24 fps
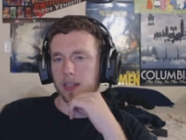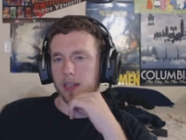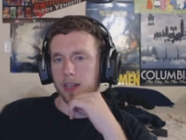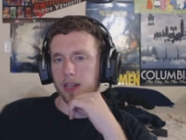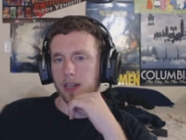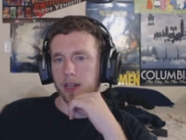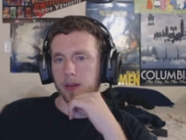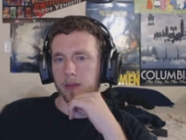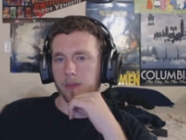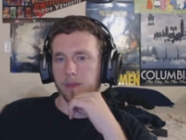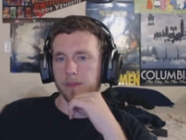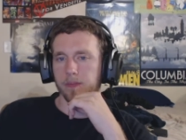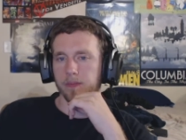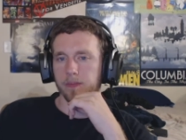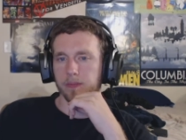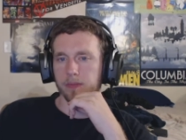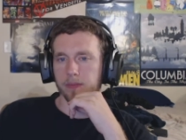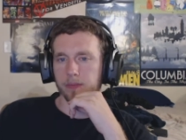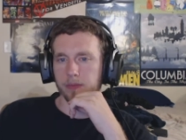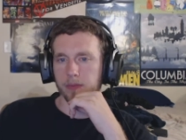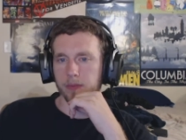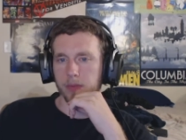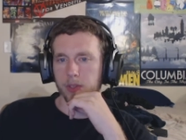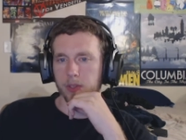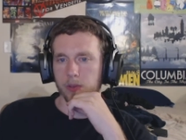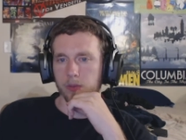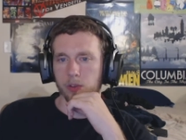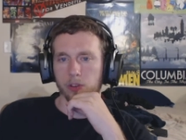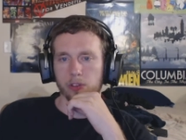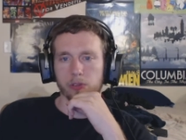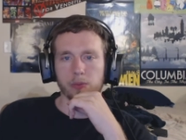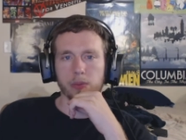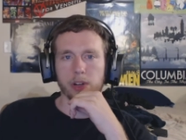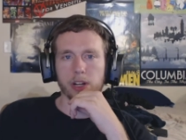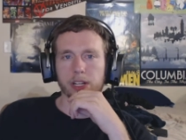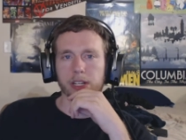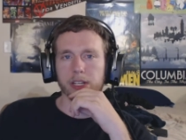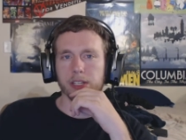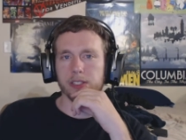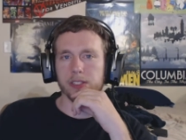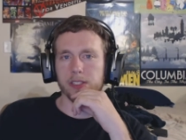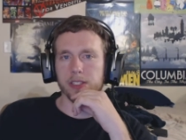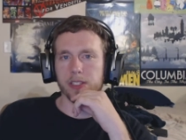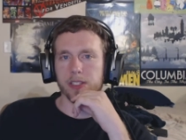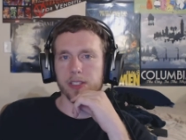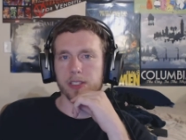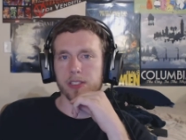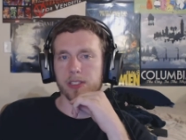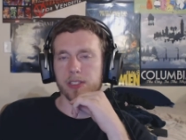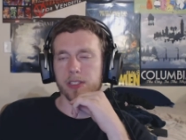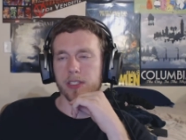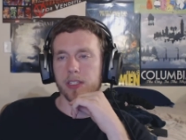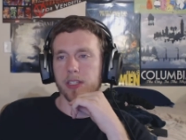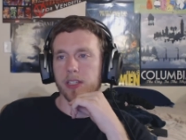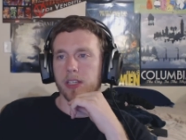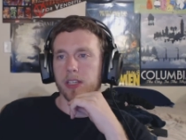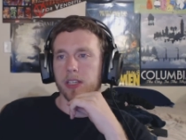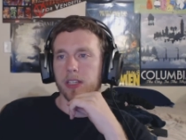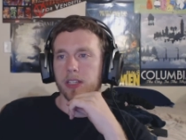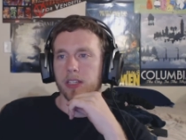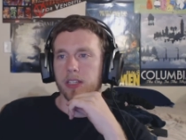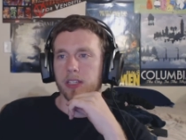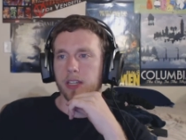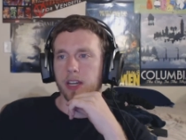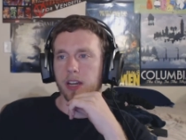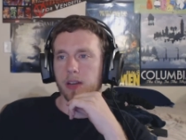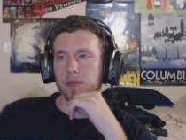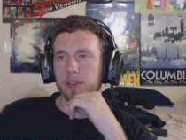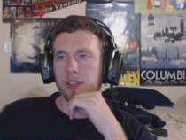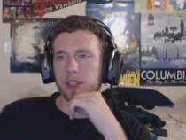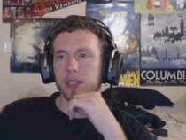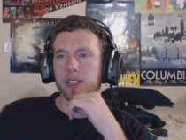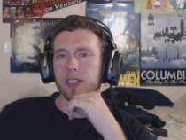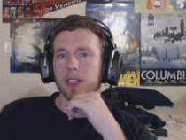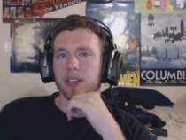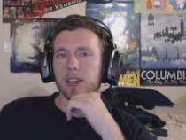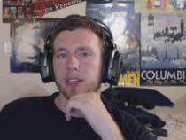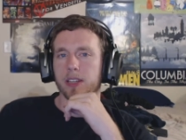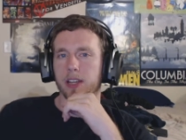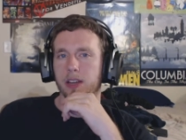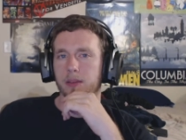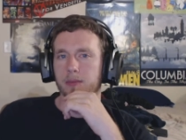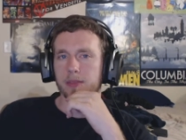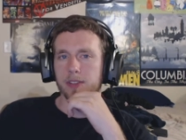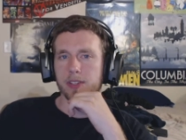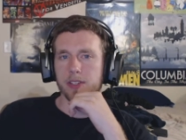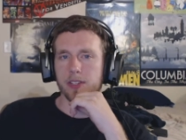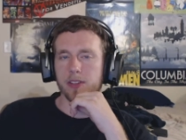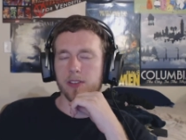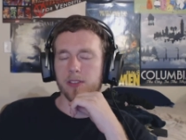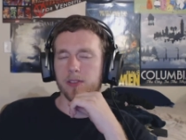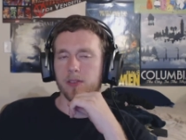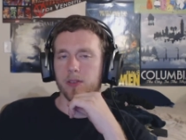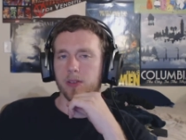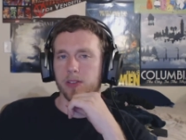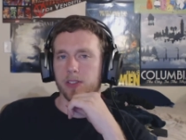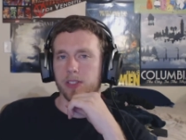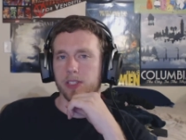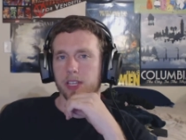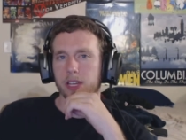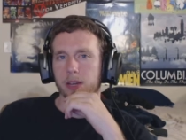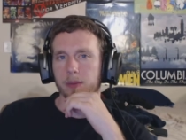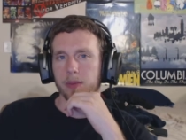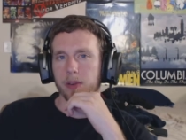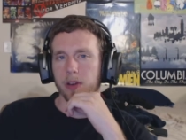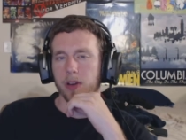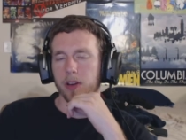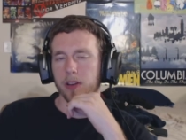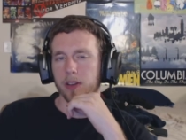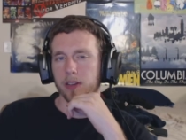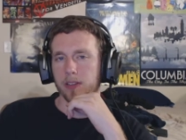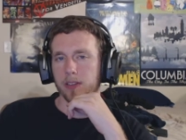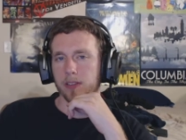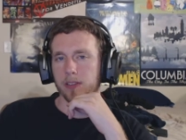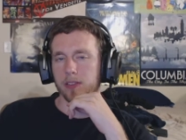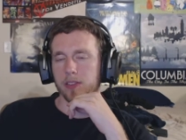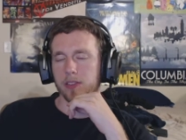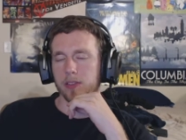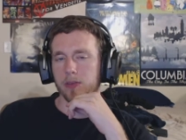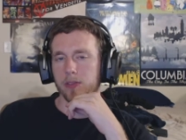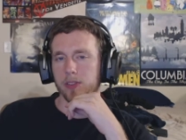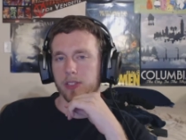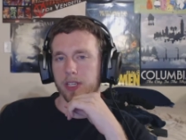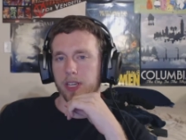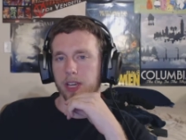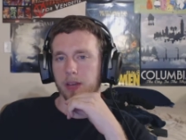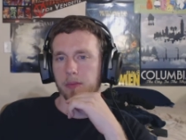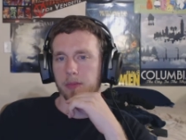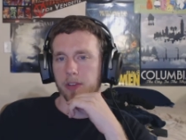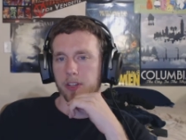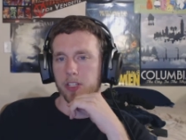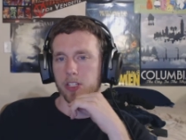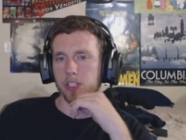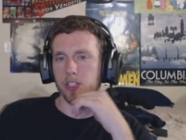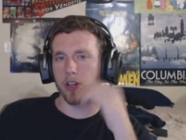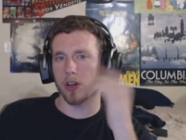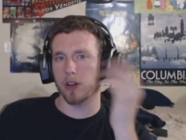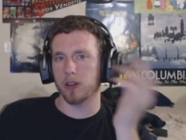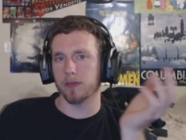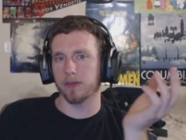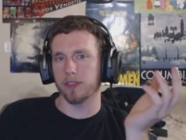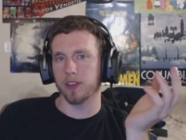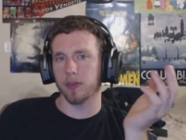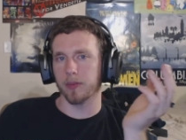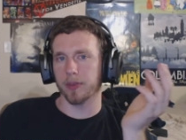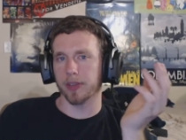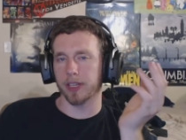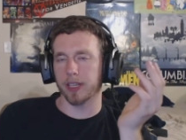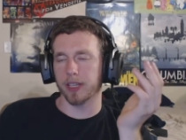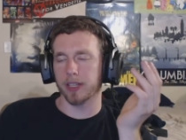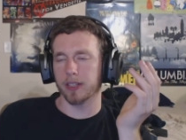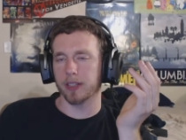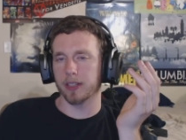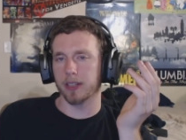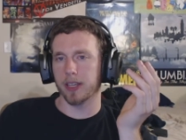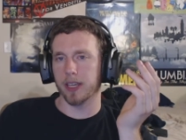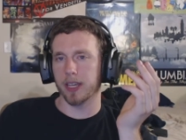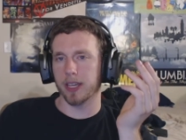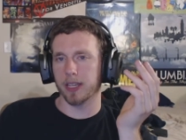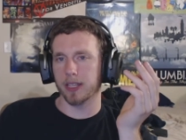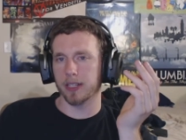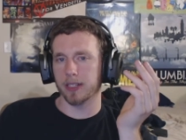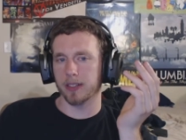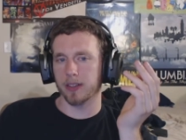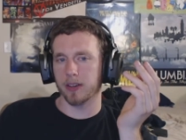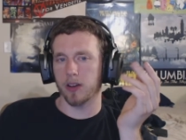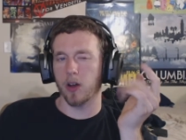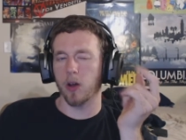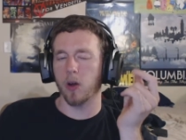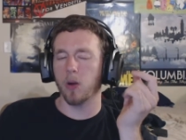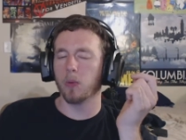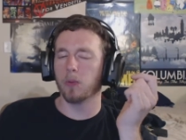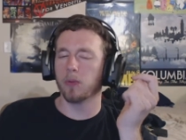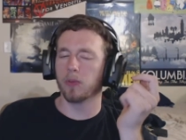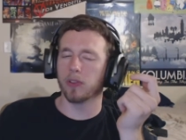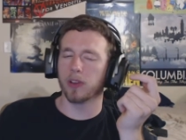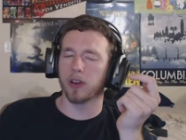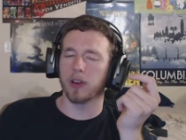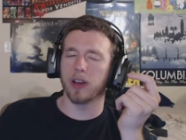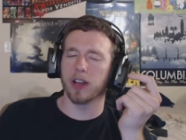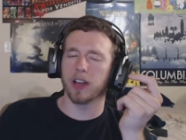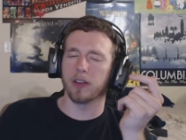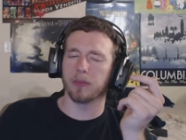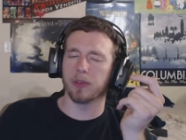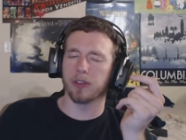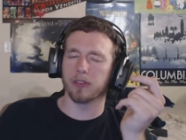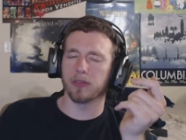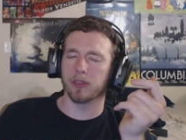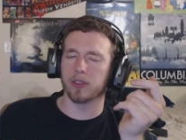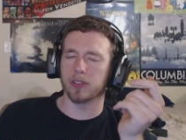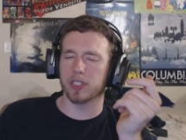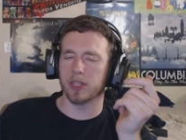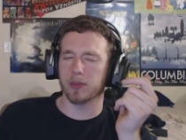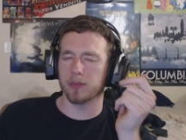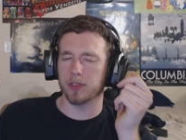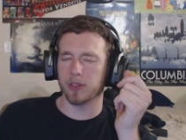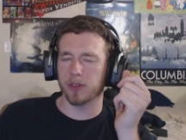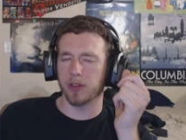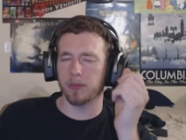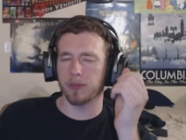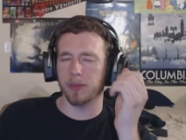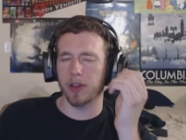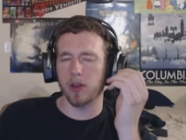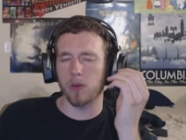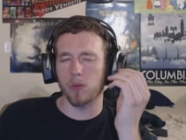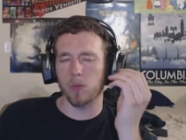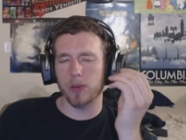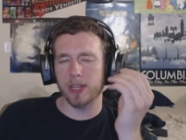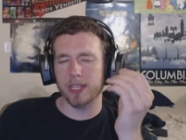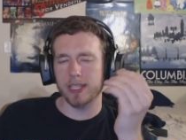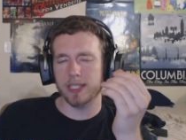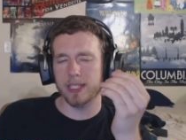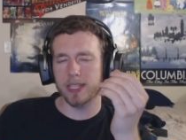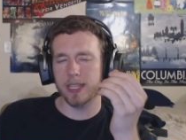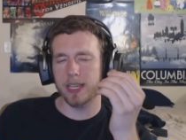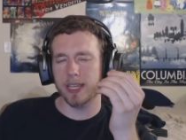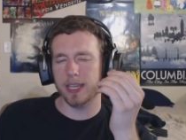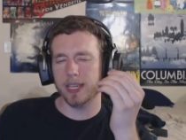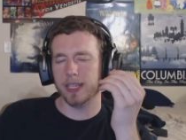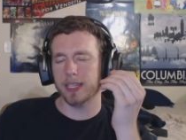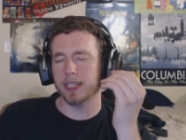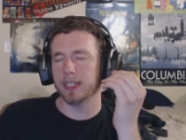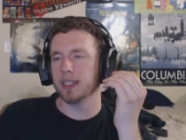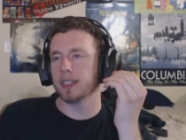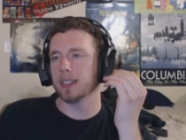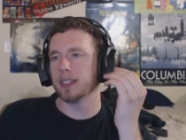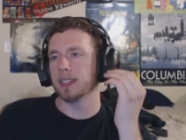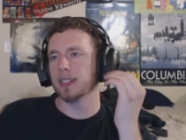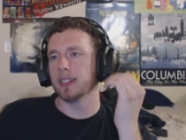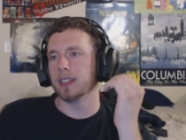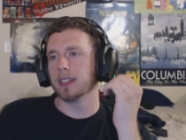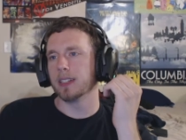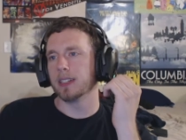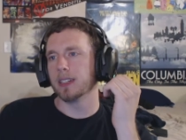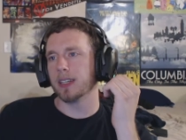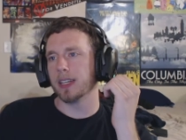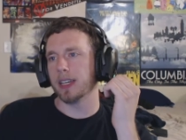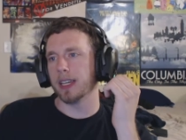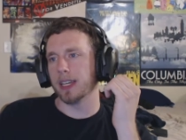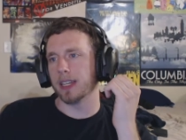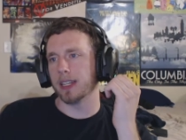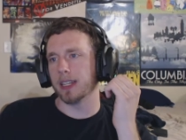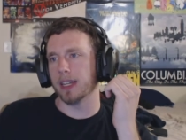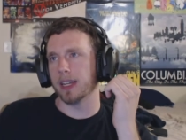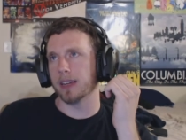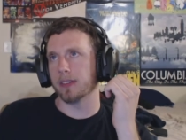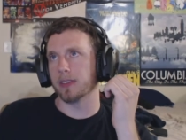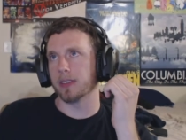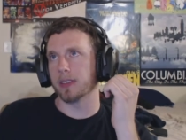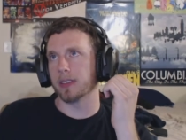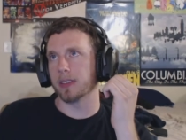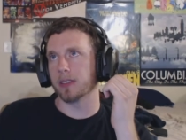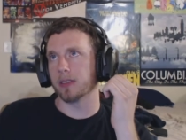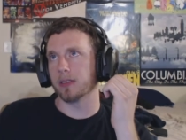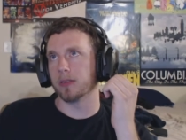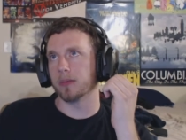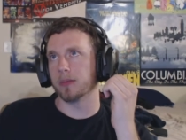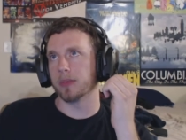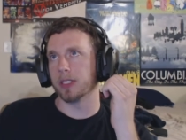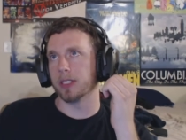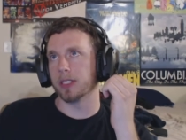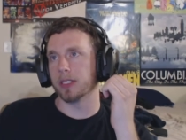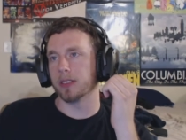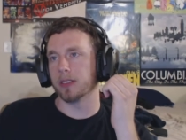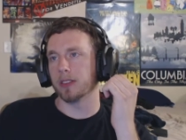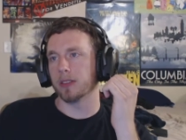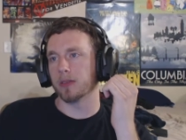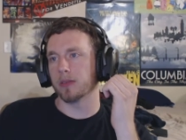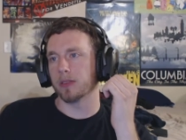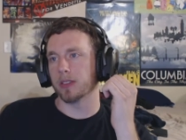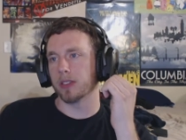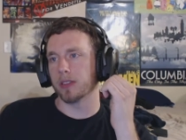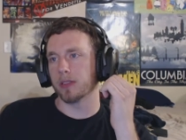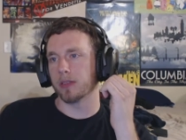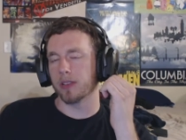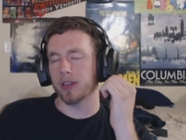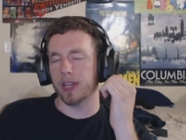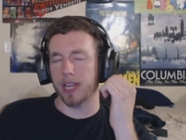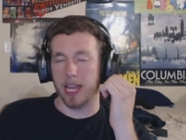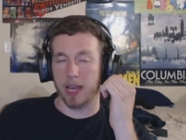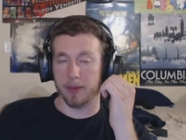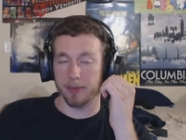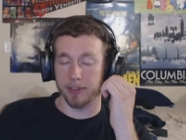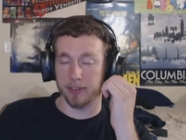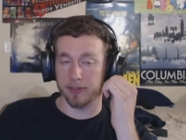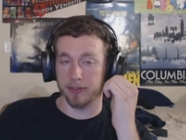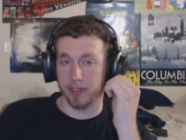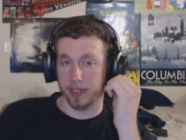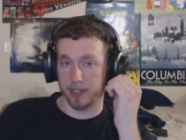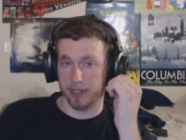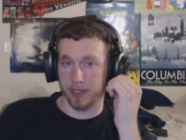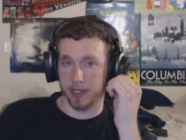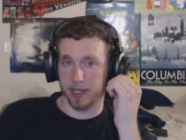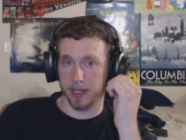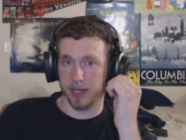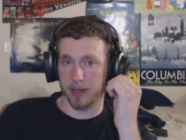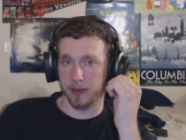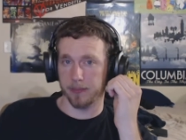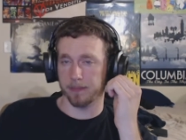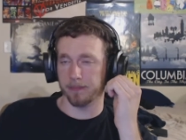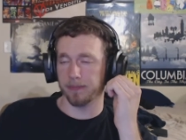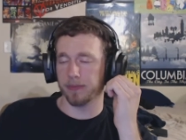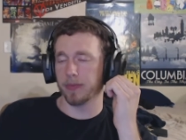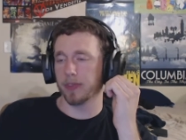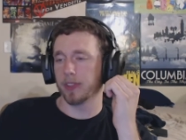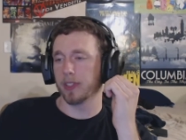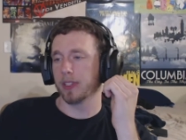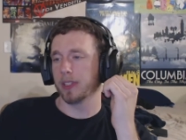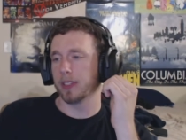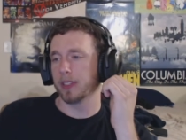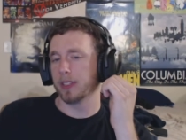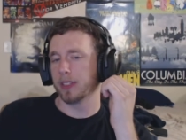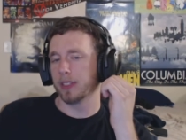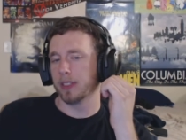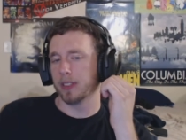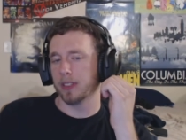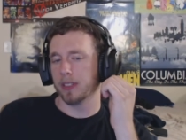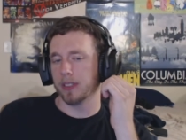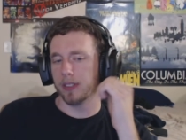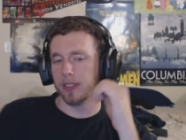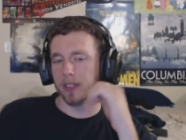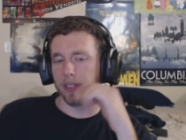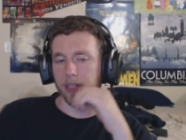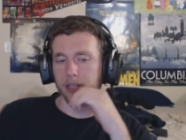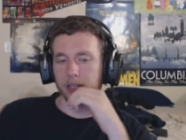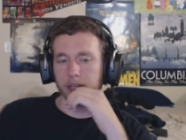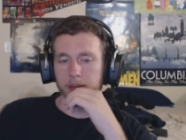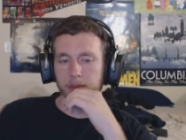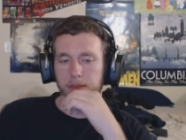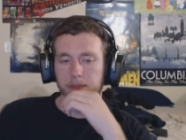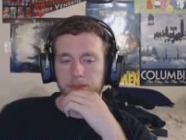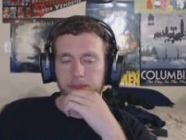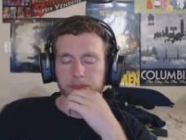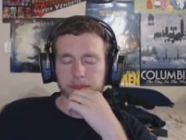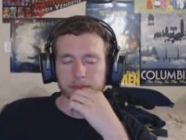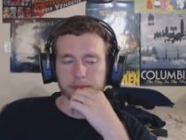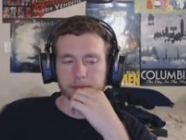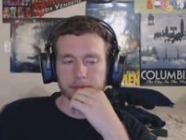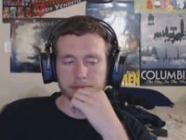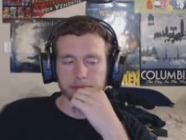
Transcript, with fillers: Um, Wolf Among Us is coming coming to your doorstep on Tuesday. I'm going to start filming it, and hopefully I'll have my first episode up by Wednesday, and everything will be glory, glory, happy, fun time. Um,